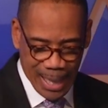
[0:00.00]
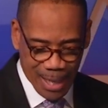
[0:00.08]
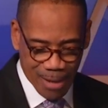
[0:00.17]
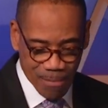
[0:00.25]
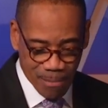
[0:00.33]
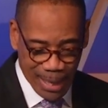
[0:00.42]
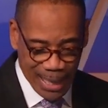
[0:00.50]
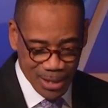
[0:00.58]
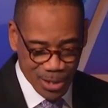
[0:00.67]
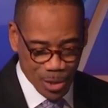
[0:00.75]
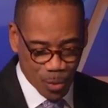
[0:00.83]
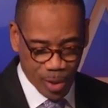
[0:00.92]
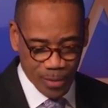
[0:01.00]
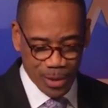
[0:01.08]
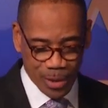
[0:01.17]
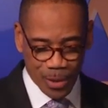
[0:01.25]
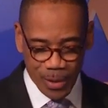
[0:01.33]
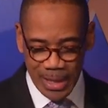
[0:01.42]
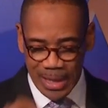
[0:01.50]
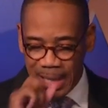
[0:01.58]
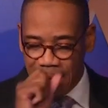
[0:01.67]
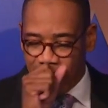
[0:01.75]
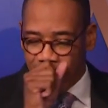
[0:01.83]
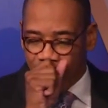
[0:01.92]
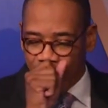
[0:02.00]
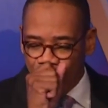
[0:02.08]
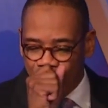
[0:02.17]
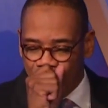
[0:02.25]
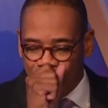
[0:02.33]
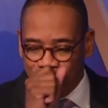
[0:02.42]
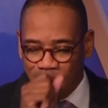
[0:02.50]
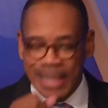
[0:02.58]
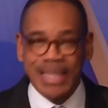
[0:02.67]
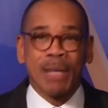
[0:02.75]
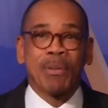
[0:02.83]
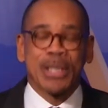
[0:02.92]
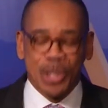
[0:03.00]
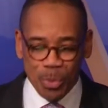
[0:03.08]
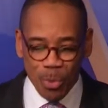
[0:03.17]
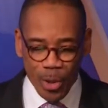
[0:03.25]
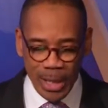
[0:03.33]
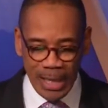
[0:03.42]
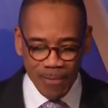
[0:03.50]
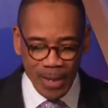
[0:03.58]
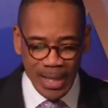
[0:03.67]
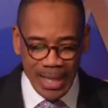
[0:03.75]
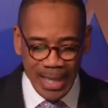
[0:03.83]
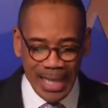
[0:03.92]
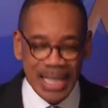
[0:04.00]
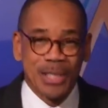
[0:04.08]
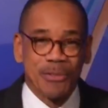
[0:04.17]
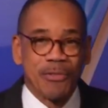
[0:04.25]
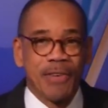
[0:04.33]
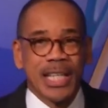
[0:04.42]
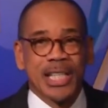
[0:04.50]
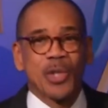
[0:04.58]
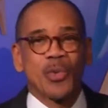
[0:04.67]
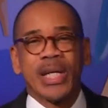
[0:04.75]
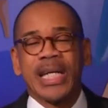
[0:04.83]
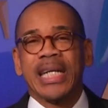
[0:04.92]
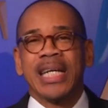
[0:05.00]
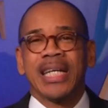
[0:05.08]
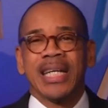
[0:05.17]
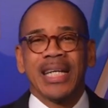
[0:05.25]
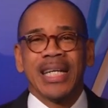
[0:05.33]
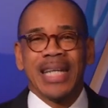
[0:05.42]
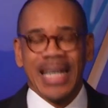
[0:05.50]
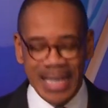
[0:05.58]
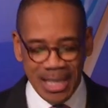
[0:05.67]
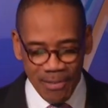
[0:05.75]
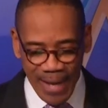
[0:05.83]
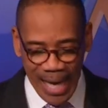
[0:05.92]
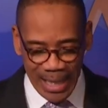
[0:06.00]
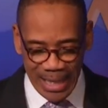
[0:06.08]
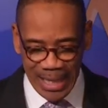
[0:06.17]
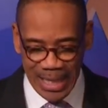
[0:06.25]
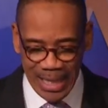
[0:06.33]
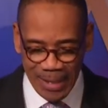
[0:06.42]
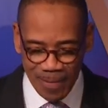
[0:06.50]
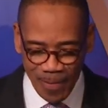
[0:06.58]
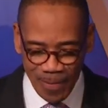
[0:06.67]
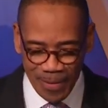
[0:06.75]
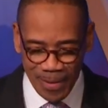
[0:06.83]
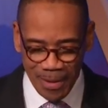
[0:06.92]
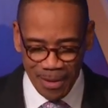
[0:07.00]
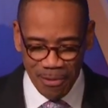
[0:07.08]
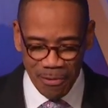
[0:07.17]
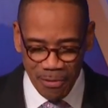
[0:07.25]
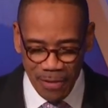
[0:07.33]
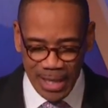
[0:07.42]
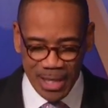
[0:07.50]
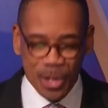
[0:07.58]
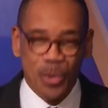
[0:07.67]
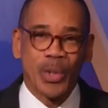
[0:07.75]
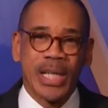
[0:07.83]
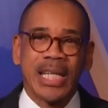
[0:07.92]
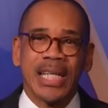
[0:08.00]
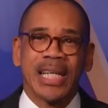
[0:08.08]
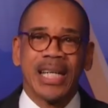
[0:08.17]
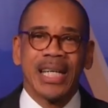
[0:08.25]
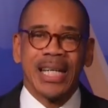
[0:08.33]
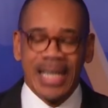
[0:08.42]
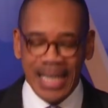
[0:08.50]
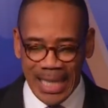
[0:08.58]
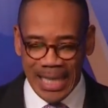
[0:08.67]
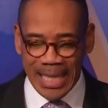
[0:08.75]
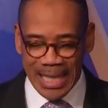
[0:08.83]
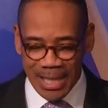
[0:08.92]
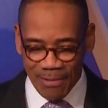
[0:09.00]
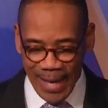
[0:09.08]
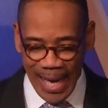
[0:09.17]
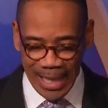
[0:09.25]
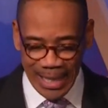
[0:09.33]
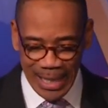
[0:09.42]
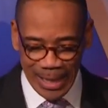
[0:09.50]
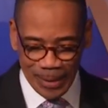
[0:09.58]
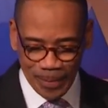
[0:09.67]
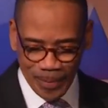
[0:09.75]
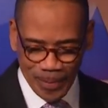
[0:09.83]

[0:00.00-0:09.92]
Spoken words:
Amen to the word of the Lord. My subject this morning is victory in the valley. Victory in the valley.